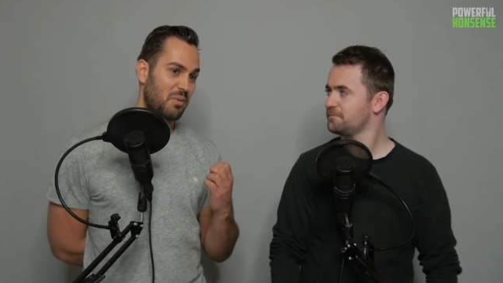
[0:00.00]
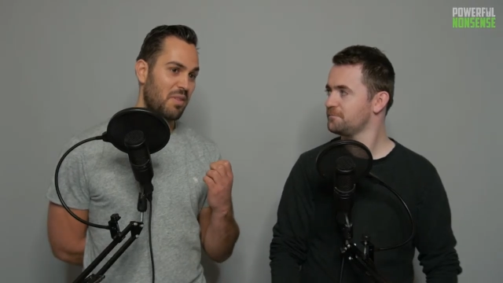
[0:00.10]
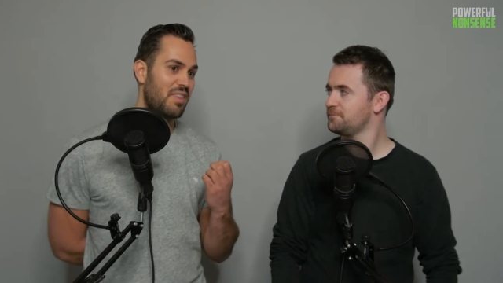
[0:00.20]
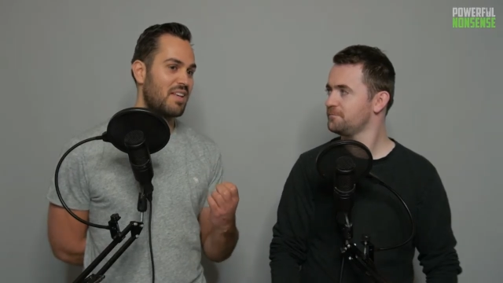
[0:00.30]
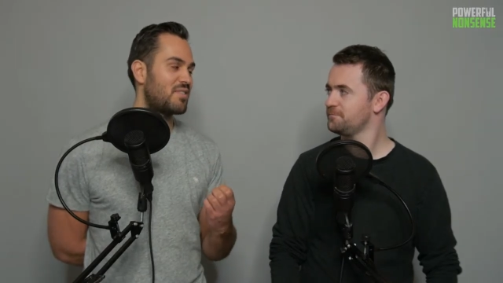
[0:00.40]

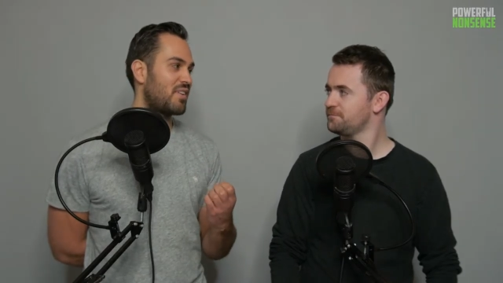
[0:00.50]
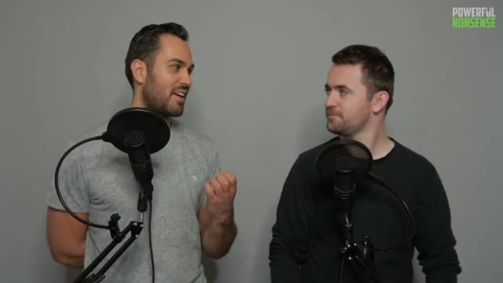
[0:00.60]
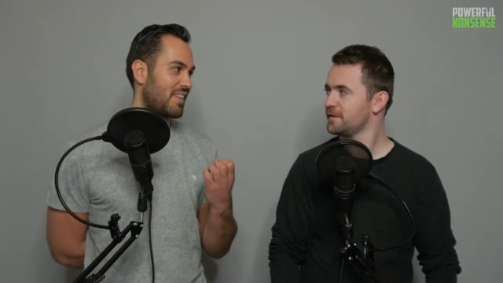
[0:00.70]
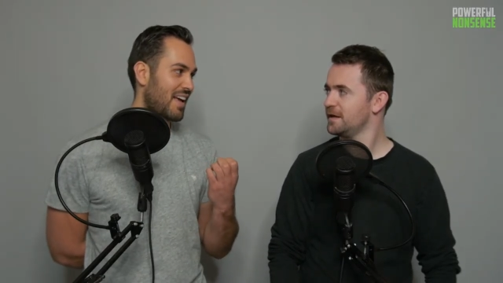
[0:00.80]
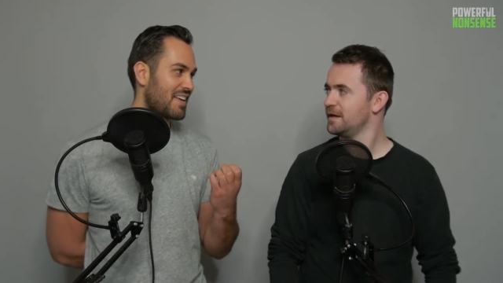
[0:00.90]
Speaker 1: want this
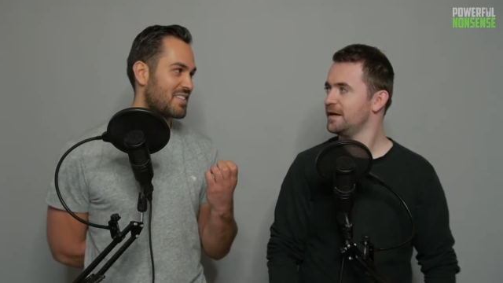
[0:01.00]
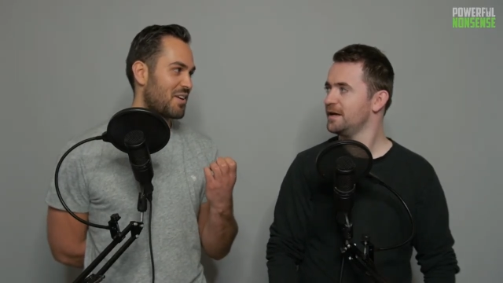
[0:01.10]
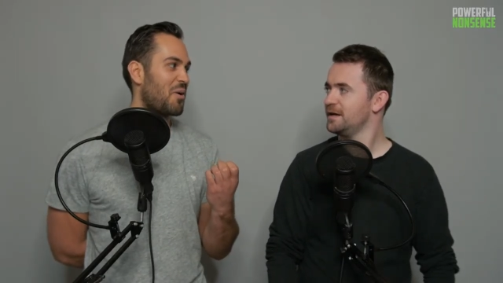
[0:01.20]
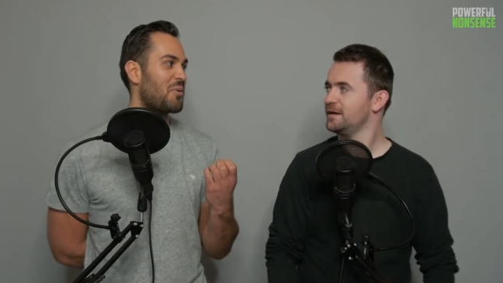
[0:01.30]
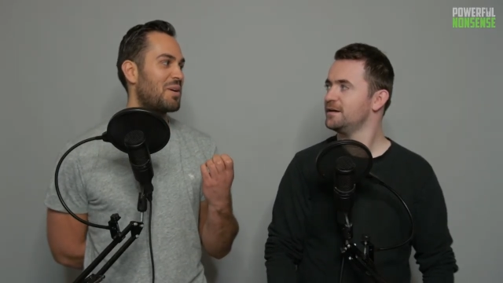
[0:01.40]
thing, and that's the
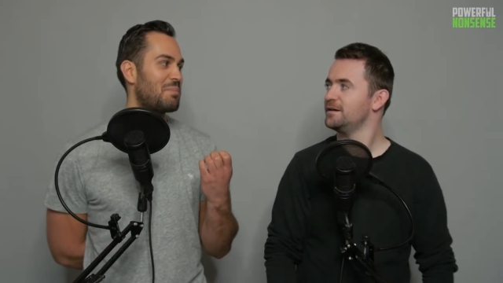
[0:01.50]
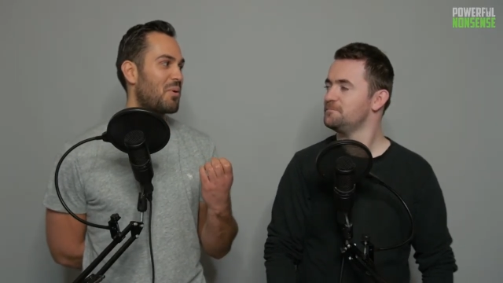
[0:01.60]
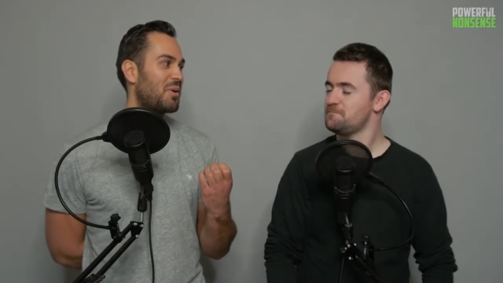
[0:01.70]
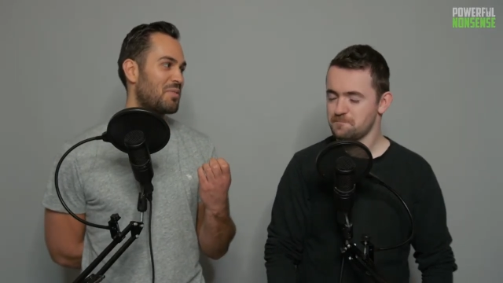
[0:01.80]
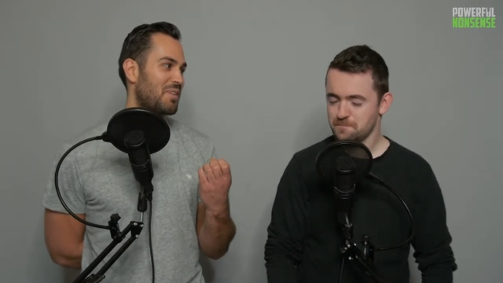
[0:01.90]
only
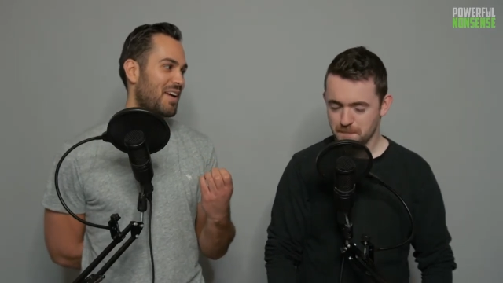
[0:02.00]
point of